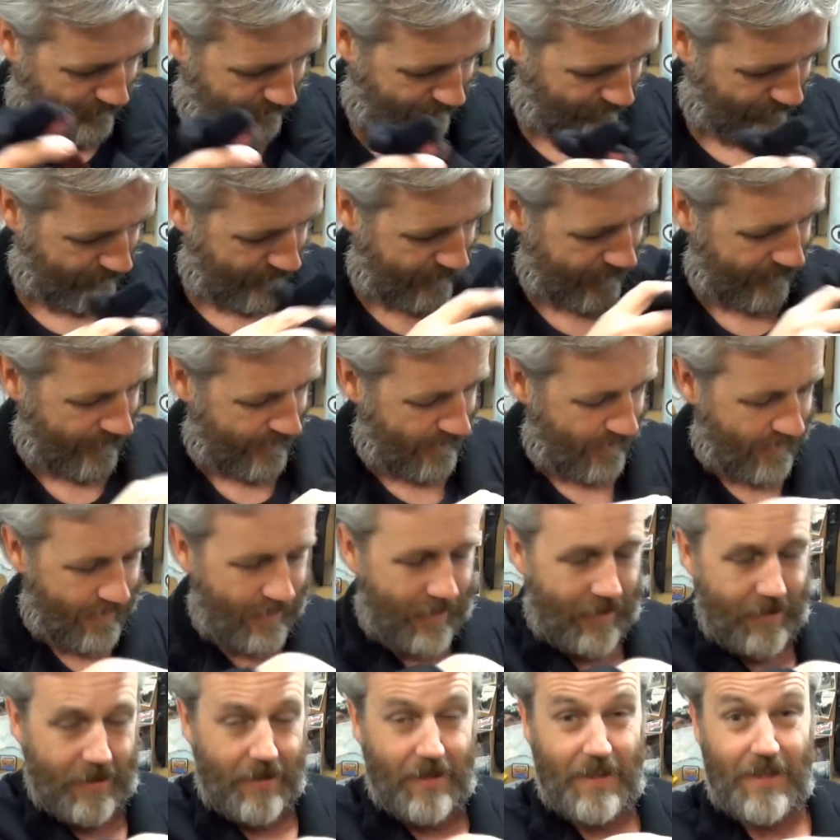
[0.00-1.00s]
bloody
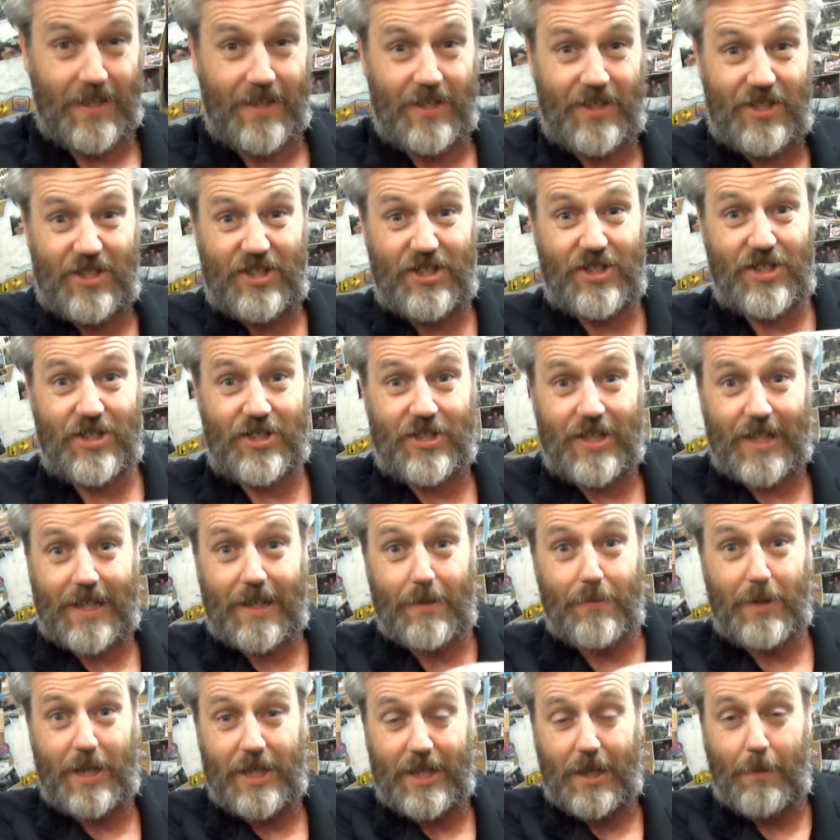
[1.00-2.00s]
stick
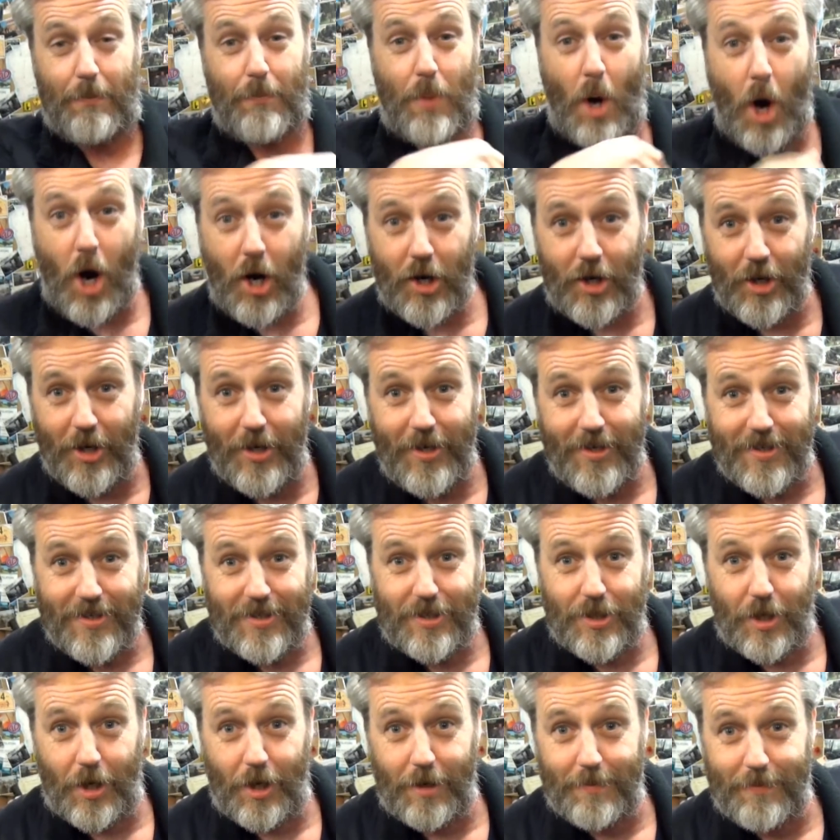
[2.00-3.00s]
them in your pocket
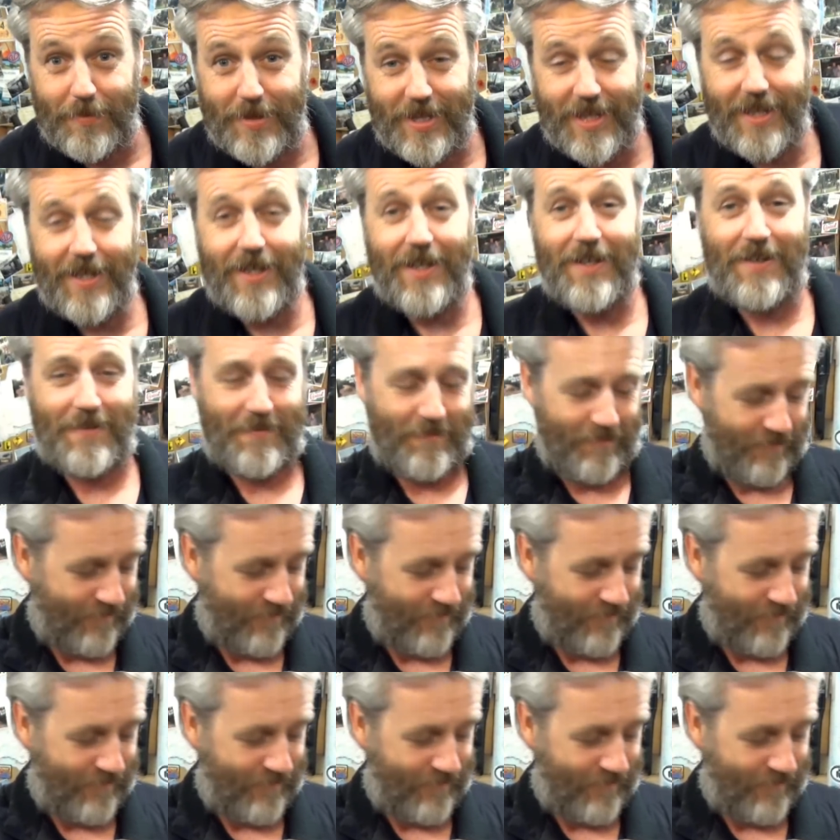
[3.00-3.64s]
type thing,